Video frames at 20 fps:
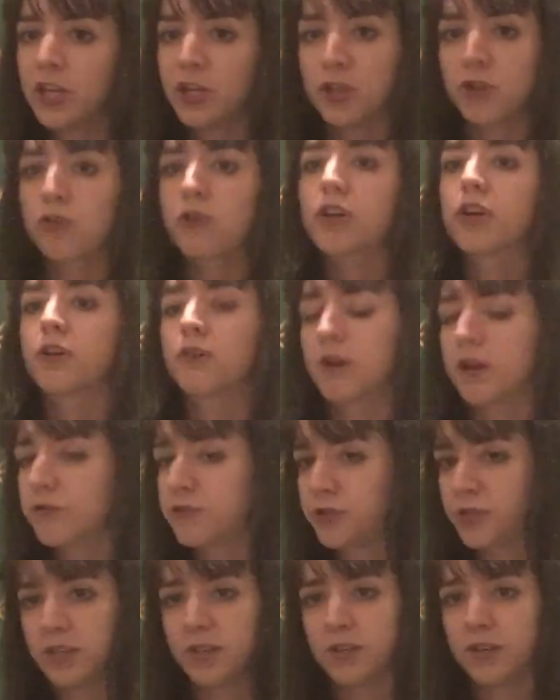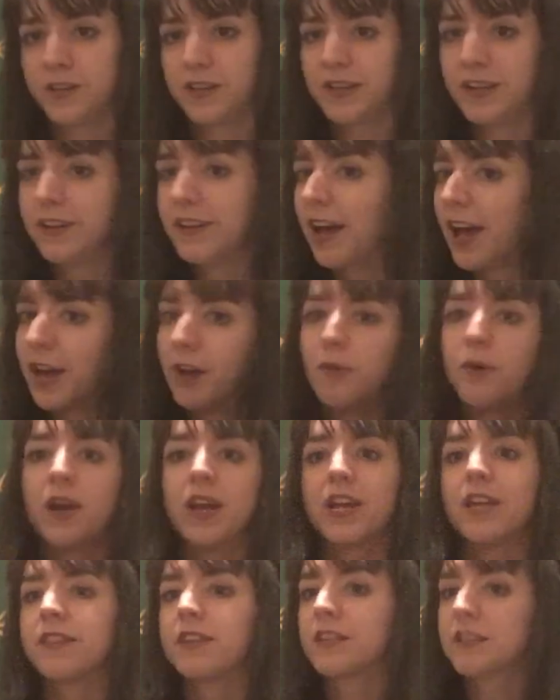you're encroaching on it, I don't
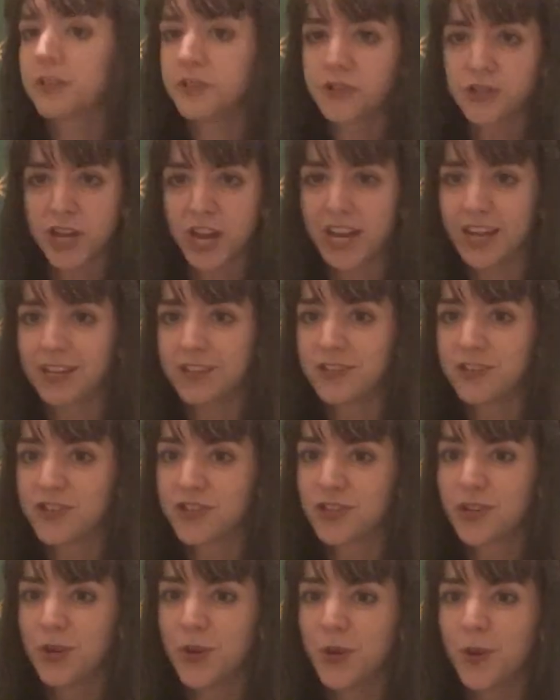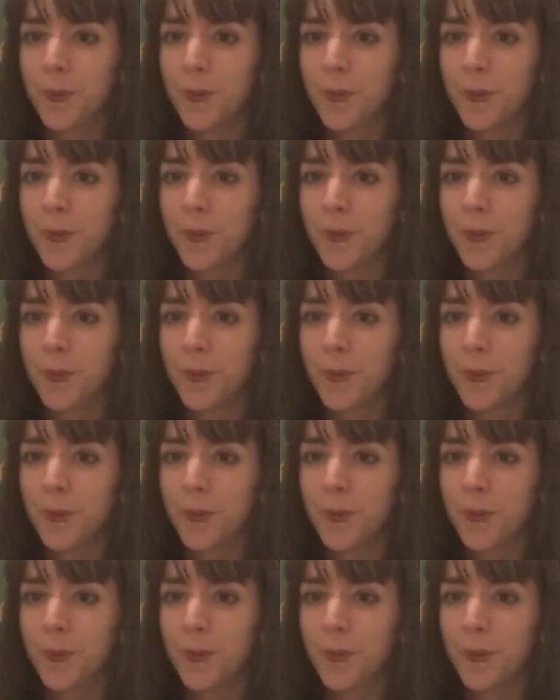want anything to change.